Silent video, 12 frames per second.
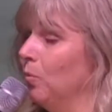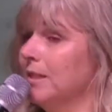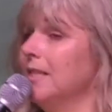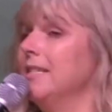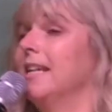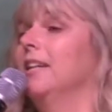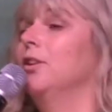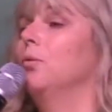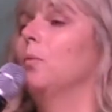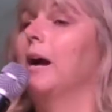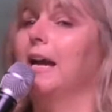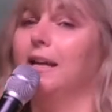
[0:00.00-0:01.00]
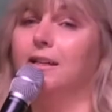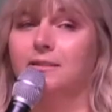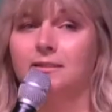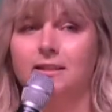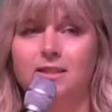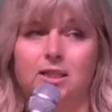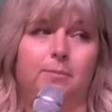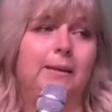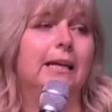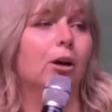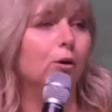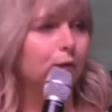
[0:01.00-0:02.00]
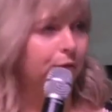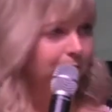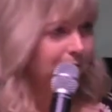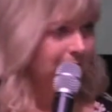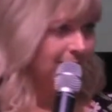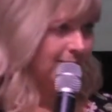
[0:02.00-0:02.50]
wasn't done in a way to be helpful.